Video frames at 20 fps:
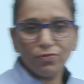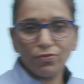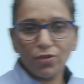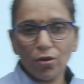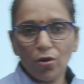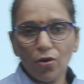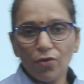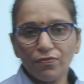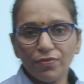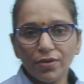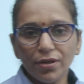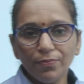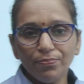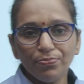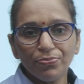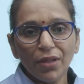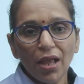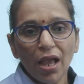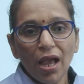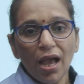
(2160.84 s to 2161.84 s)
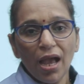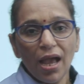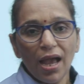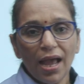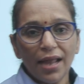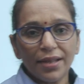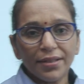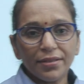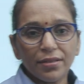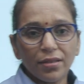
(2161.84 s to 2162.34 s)
of the coffee.
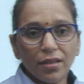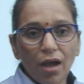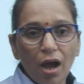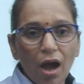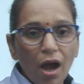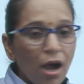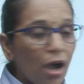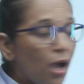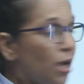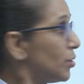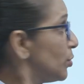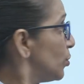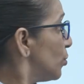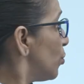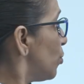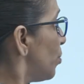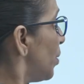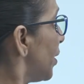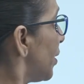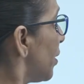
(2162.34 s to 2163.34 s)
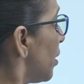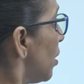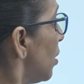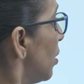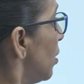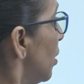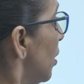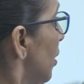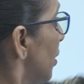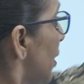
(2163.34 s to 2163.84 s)
And you know beta
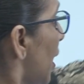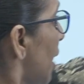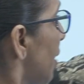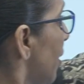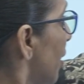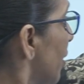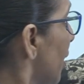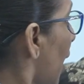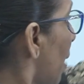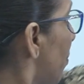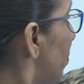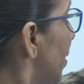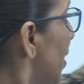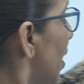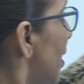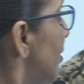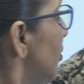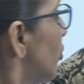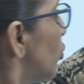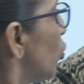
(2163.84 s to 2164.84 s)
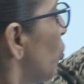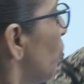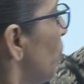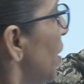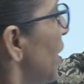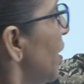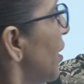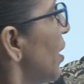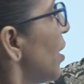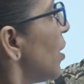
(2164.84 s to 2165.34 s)
that Arabica is
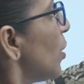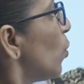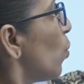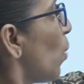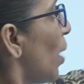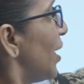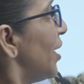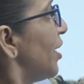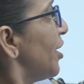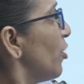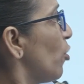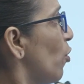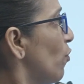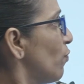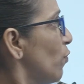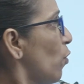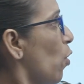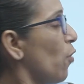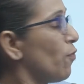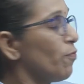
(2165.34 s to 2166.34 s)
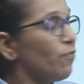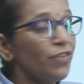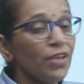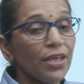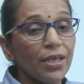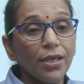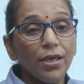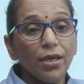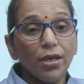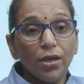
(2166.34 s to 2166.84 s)
superior quality of
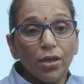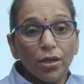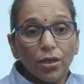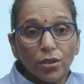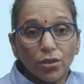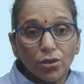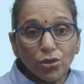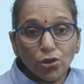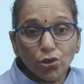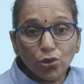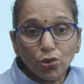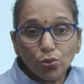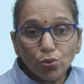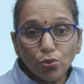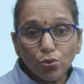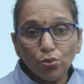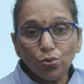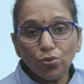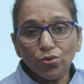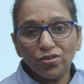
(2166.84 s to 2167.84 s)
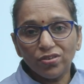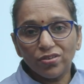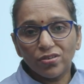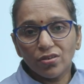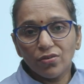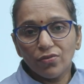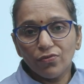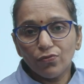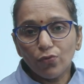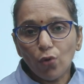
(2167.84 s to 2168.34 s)
coffee used
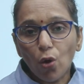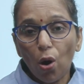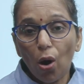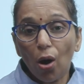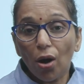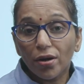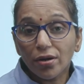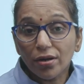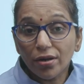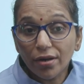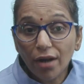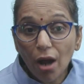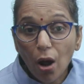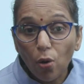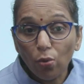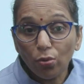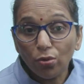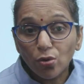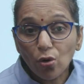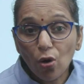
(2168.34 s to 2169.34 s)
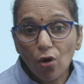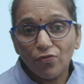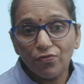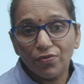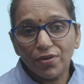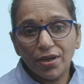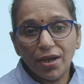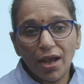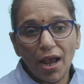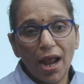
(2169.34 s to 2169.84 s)
for ground
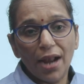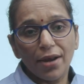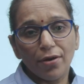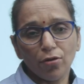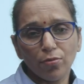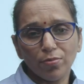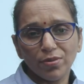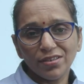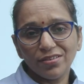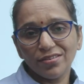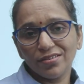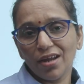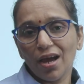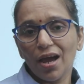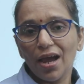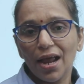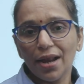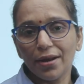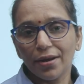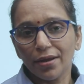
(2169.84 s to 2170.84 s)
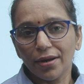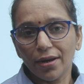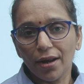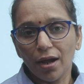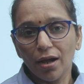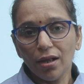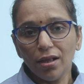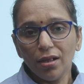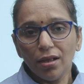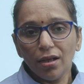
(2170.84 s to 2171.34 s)
coffee, and Robusta
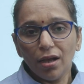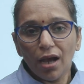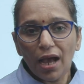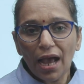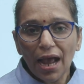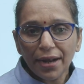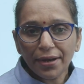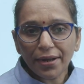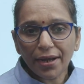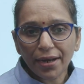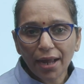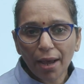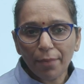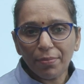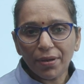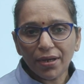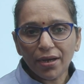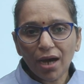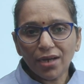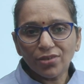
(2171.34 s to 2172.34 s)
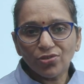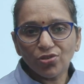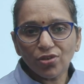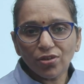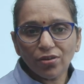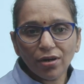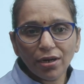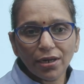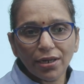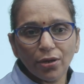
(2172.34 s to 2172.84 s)
and Arabica are
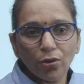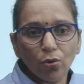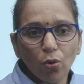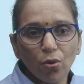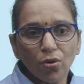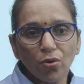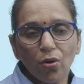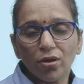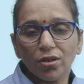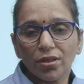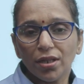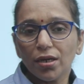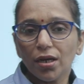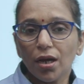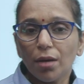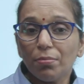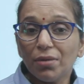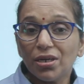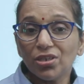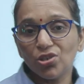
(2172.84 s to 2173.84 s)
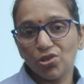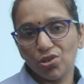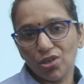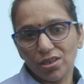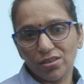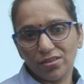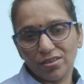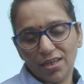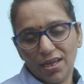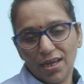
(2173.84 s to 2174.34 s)
generally grown on the
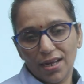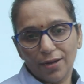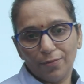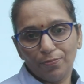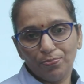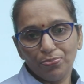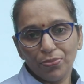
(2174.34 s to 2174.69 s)
commercial scale.